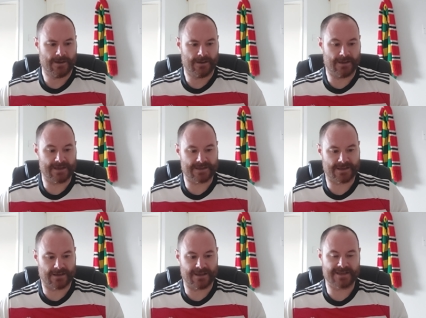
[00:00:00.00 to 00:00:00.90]
Let's
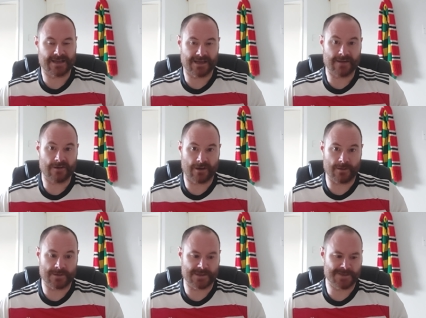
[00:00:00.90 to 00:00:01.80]
take it that they're
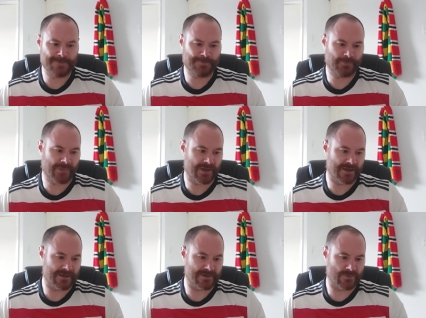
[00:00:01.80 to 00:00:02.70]
going to,
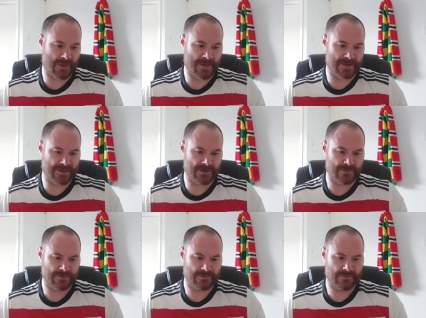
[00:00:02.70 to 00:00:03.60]
and when they do,
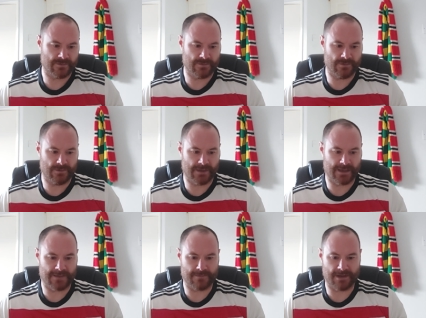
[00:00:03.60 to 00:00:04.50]

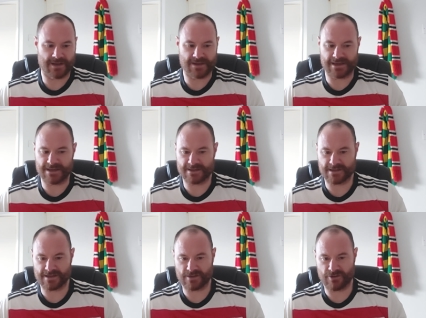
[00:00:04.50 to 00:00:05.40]
I think
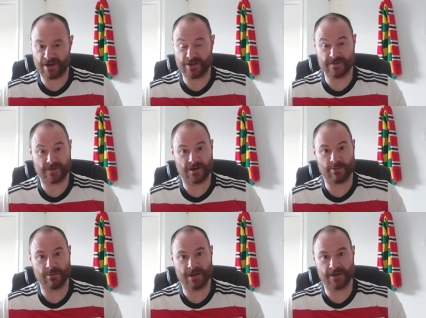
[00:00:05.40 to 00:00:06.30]
it's great news for Kobbie
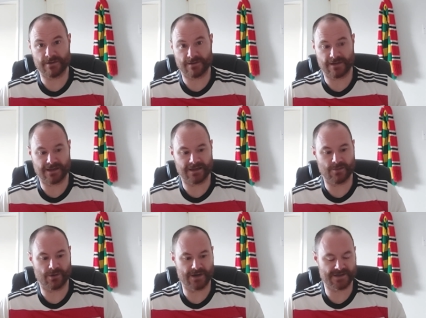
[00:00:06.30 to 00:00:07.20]
Mainoo. I think it
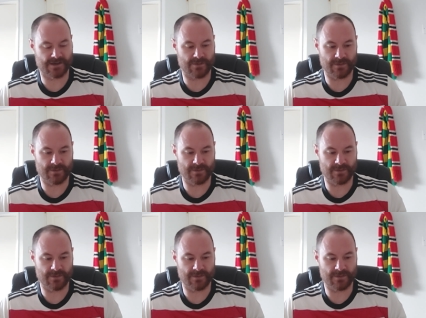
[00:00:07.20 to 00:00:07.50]
liberates Kobbie